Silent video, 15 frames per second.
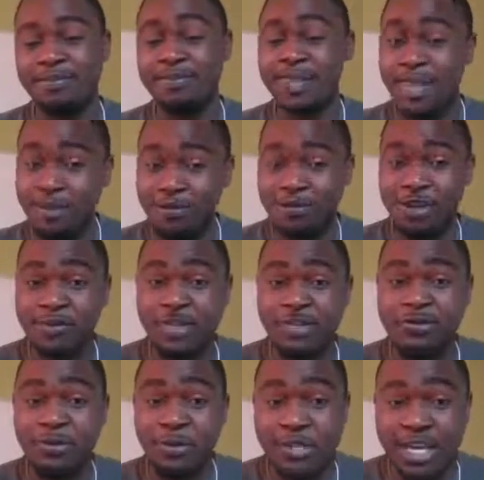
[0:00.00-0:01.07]
Thank you very much
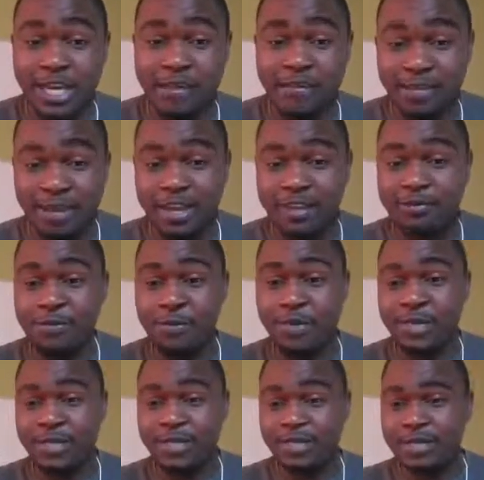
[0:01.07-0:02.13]
for your time and for your
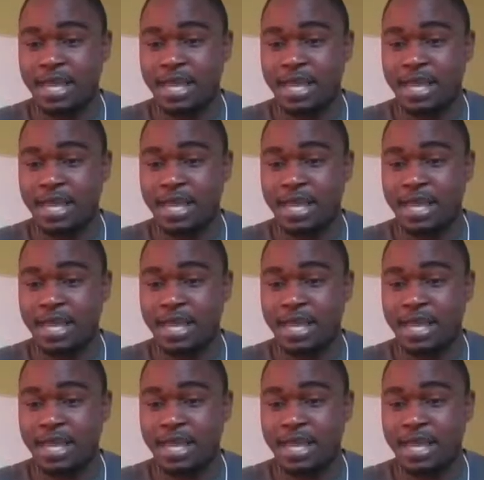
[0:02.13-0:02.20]
ears.